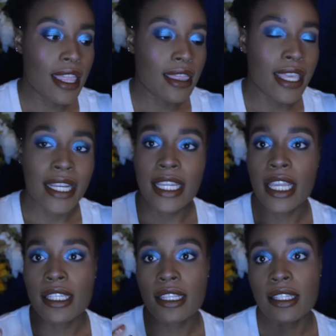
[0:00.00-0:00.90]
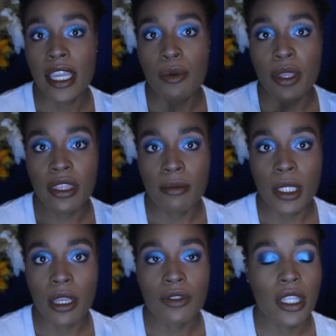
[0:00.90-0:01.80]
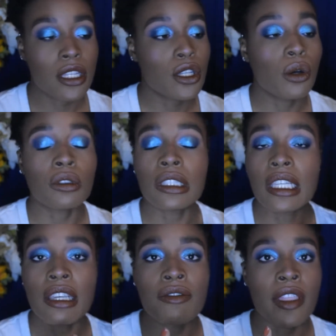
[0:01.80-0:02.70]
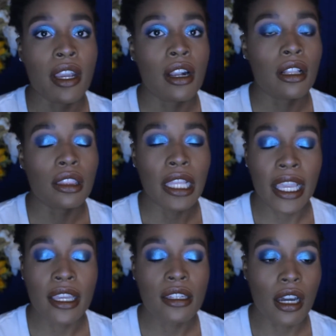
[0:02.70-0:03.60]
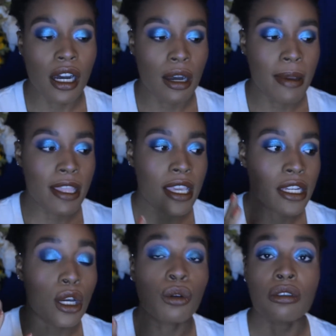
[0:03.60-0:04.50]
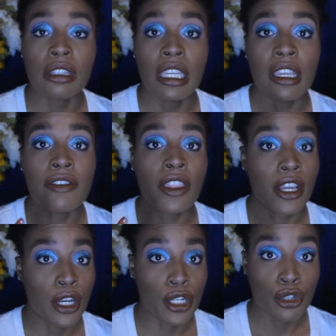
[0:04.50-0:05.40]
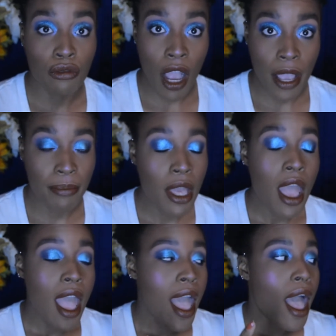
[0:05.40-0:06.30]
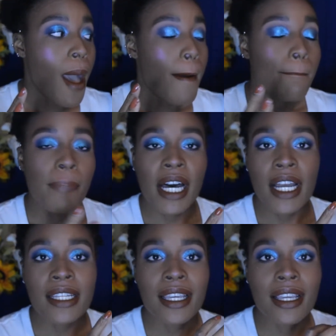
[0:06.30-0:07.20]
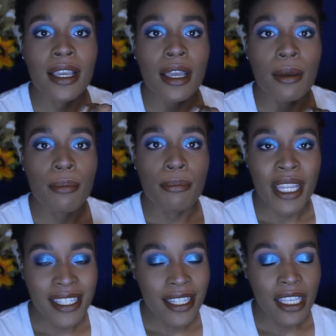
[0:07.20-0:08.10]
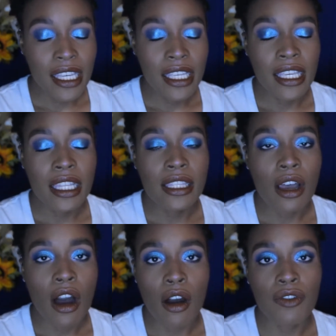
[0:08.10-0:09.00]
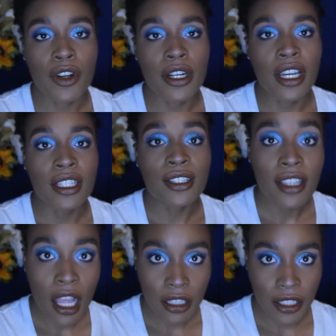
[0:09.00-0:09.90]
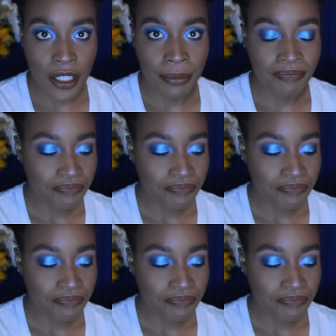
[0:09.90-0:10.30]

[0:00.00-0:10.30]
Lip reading: they tend to stay with themselves. They don't leave their land, and they don't leave their tribe. But Fenty gets offered a scholarship